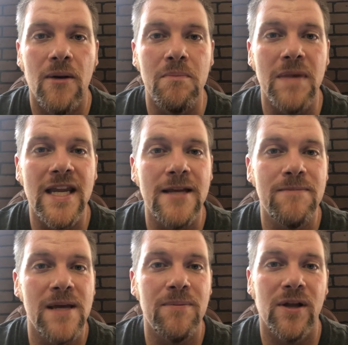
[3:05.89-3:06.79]

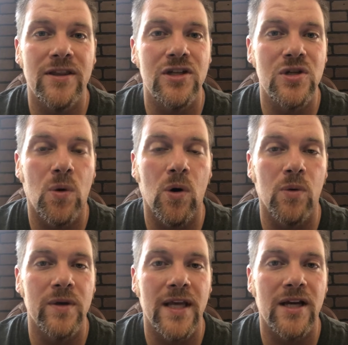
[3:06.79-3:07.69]
Meeting people at the
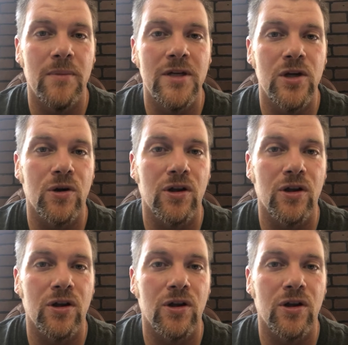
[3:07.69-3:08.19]
door when they come into your